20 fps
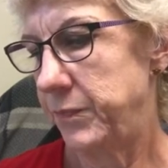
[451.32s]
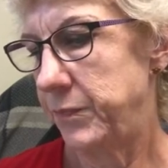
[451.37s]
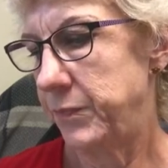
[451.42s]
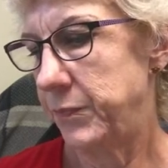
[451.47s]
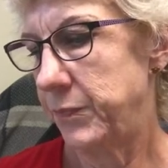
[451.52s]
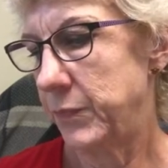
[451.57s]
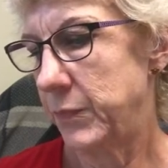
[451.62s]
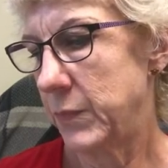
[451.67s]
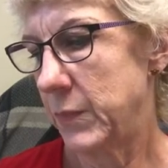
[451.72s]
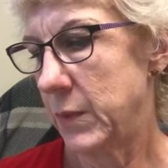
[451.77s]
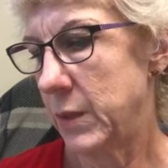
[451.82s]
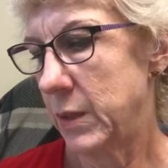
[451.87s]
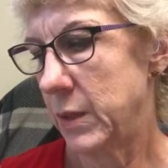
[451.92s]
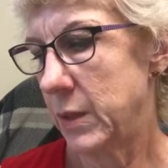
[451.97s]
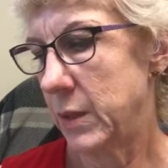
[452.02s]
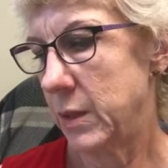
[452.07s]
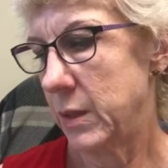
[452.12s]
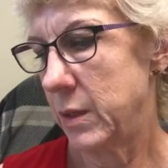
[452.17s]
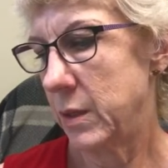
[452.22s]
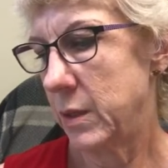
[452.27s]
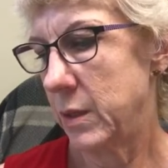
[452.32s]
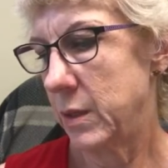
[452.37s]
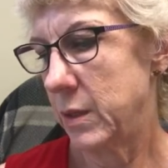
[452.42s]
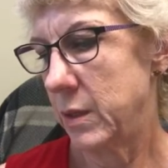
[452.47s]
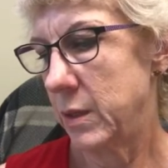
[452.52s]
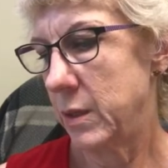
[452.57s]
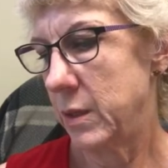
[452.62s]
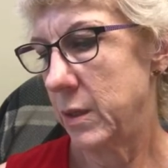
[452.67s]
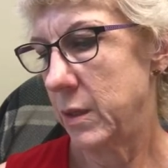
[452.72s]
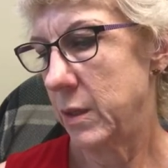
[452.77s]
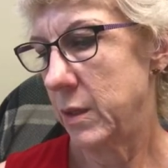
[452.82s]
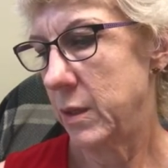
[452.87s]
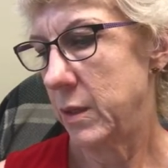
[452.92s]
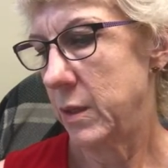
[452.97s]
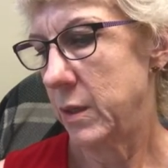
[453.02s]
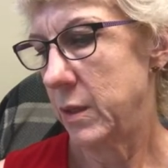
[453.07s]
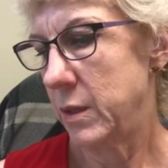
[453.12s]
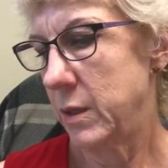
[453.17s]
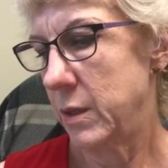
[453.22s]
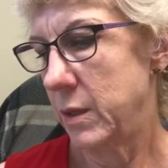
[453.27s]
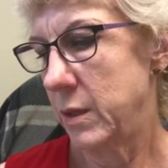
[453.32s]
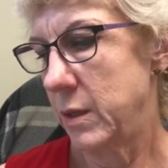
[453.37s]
Nothing is said.